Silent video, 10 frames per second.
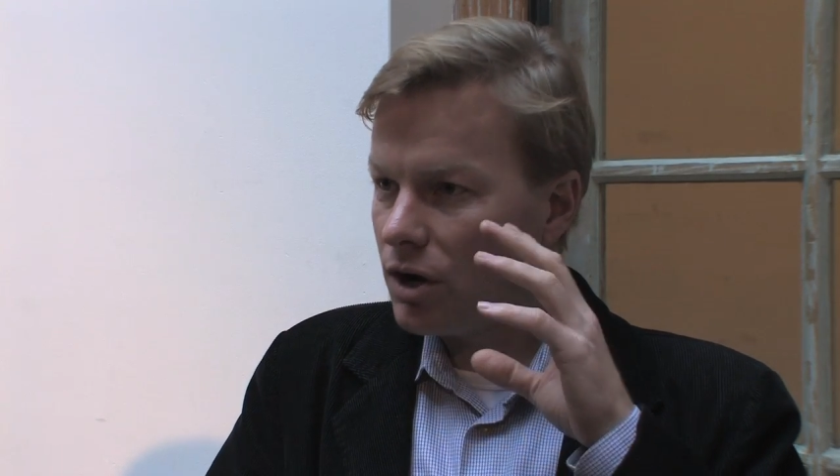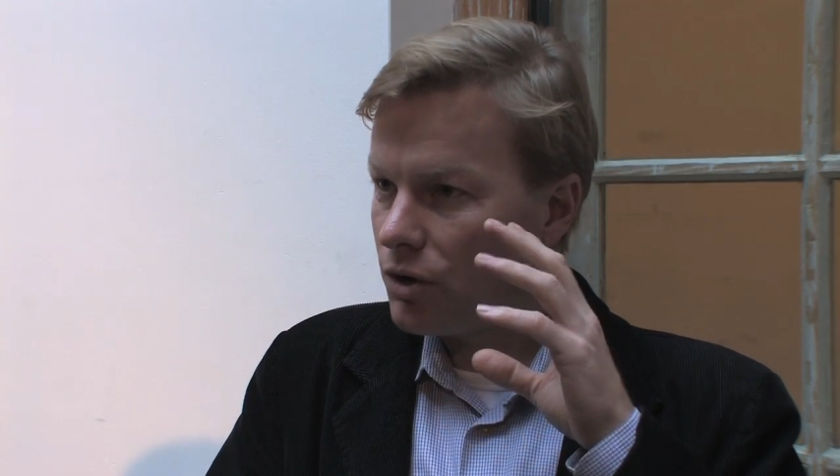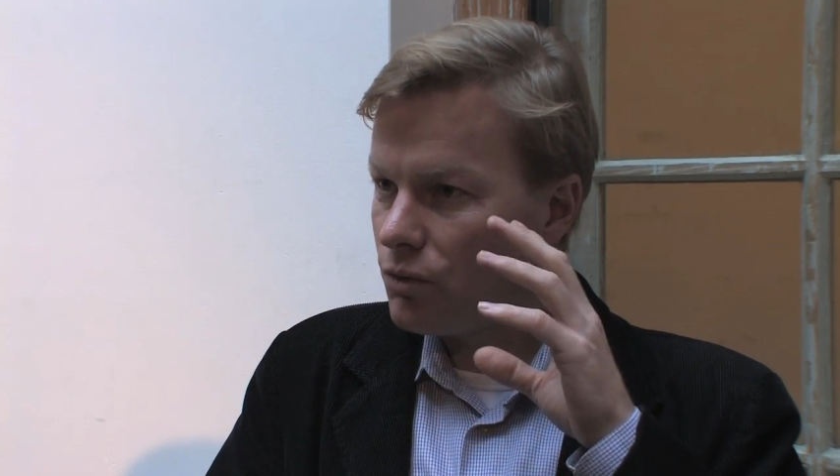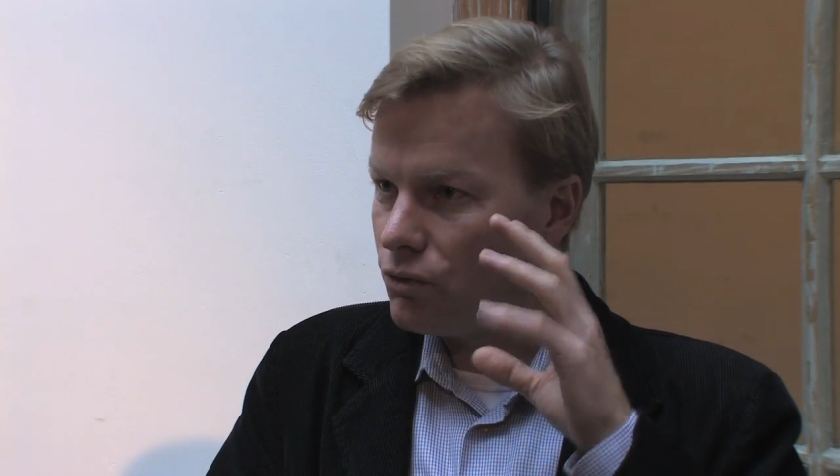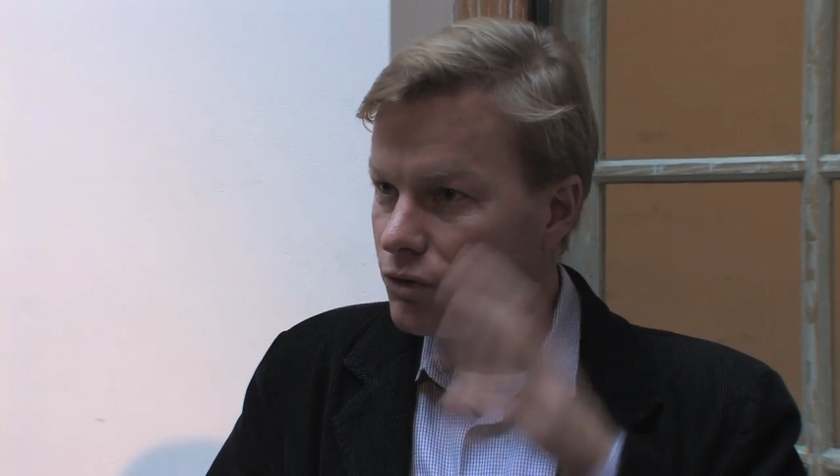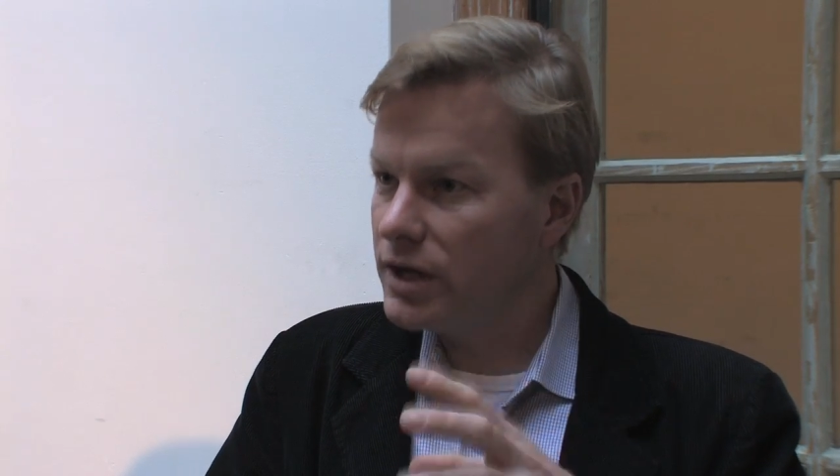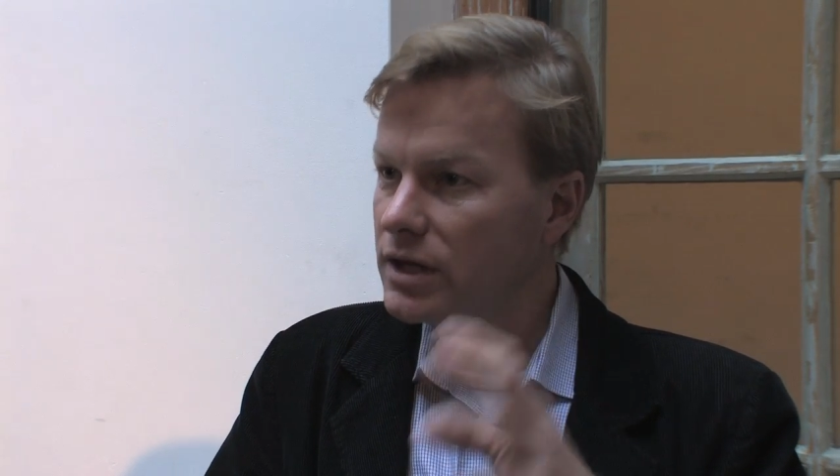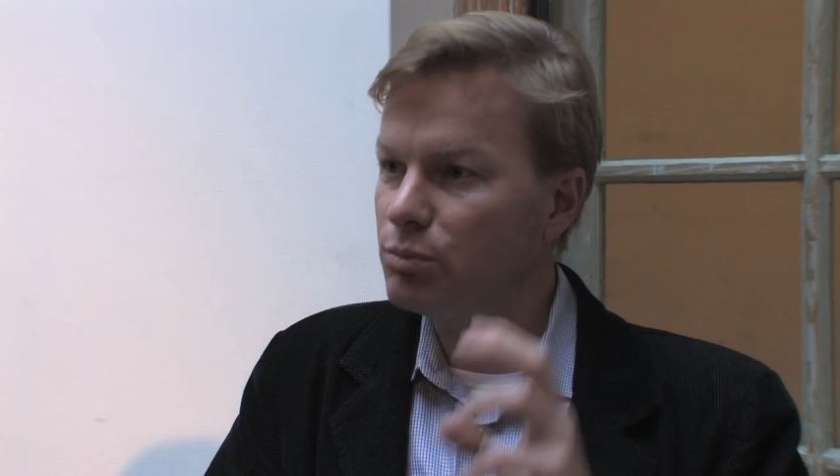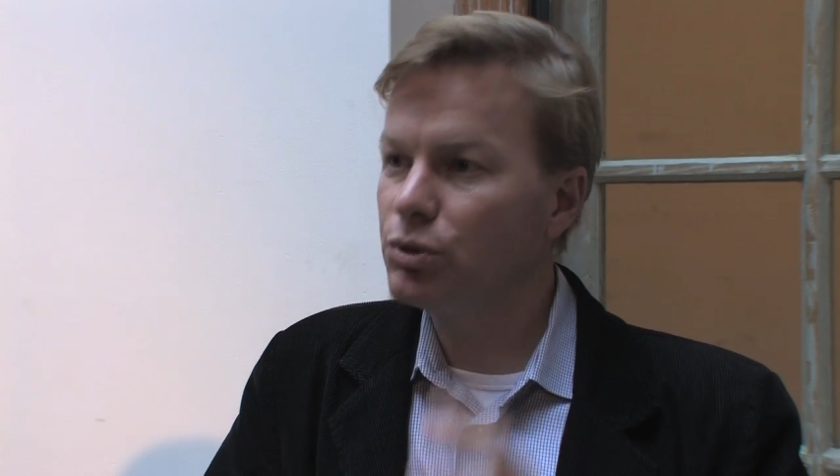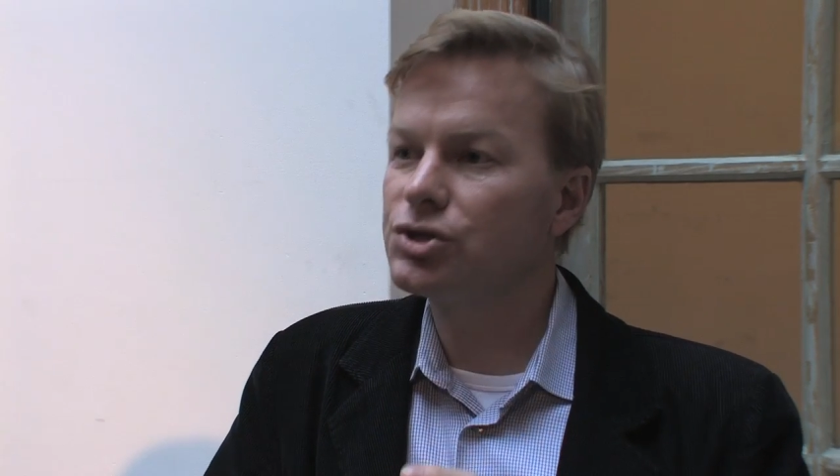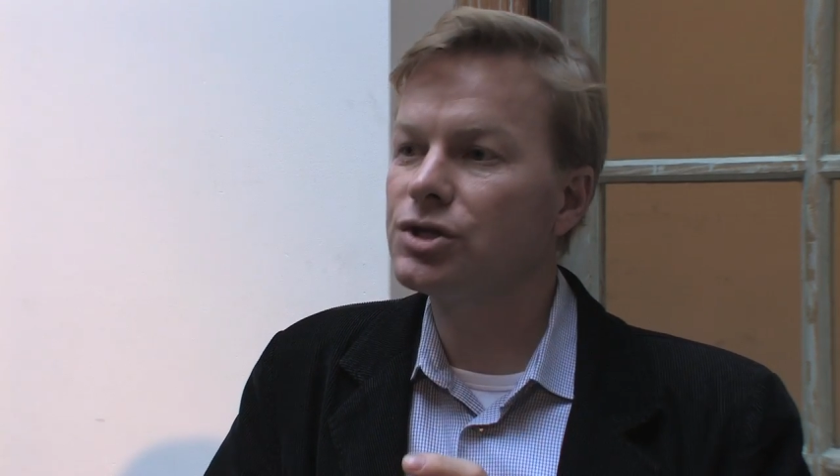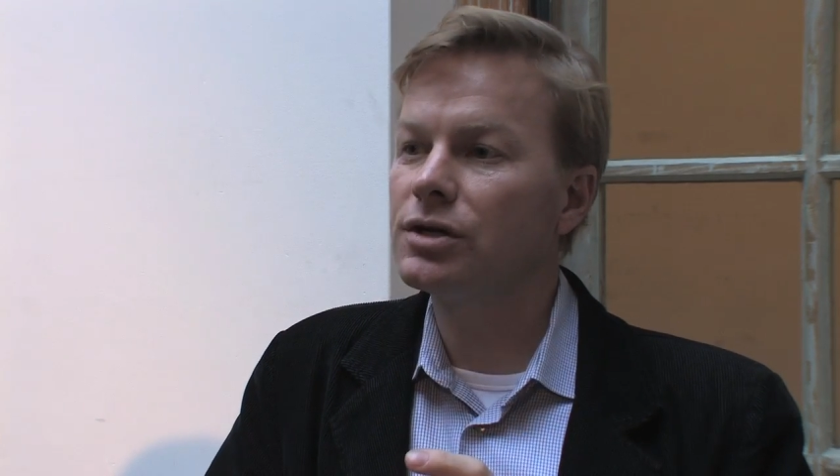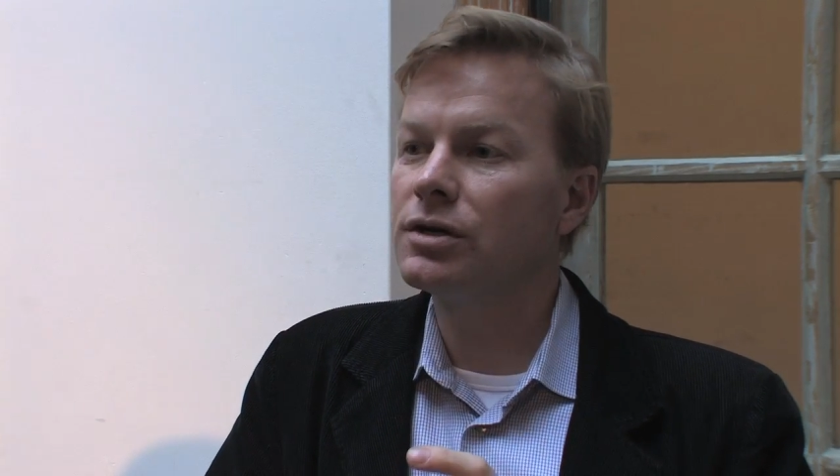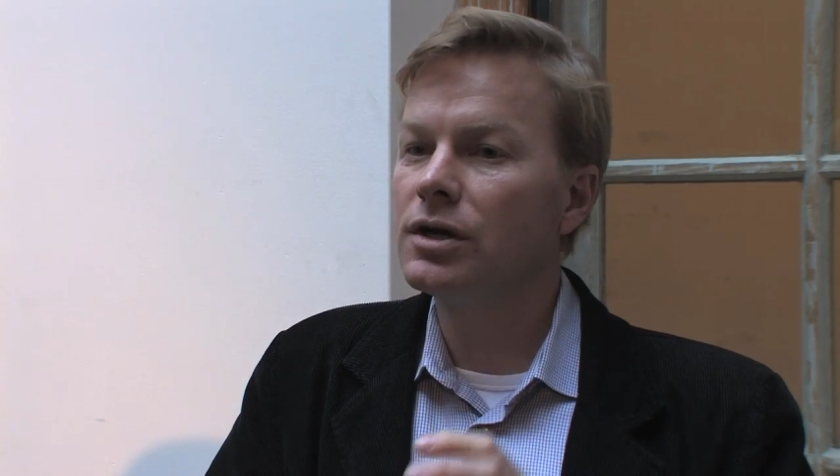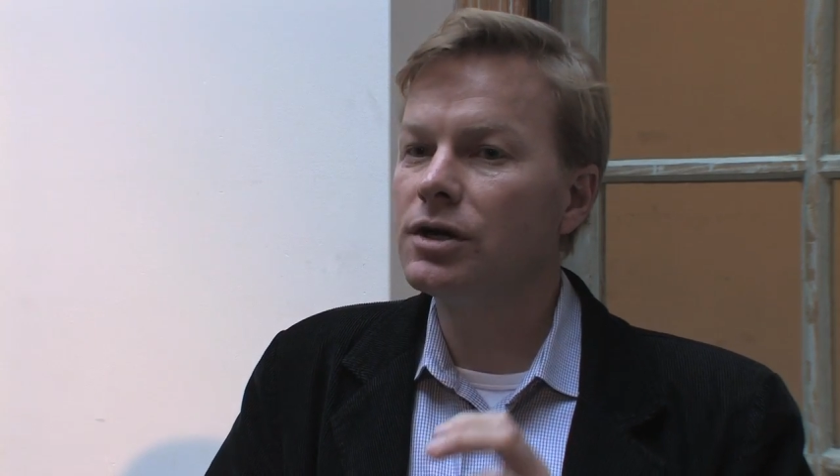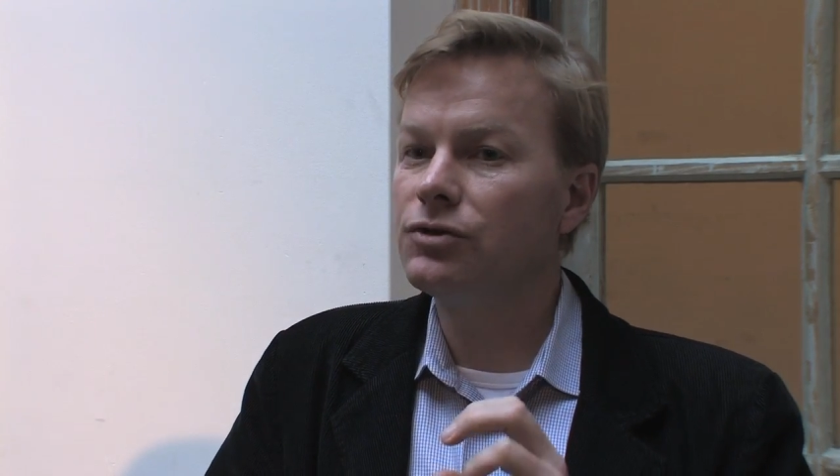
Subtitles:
are really pushing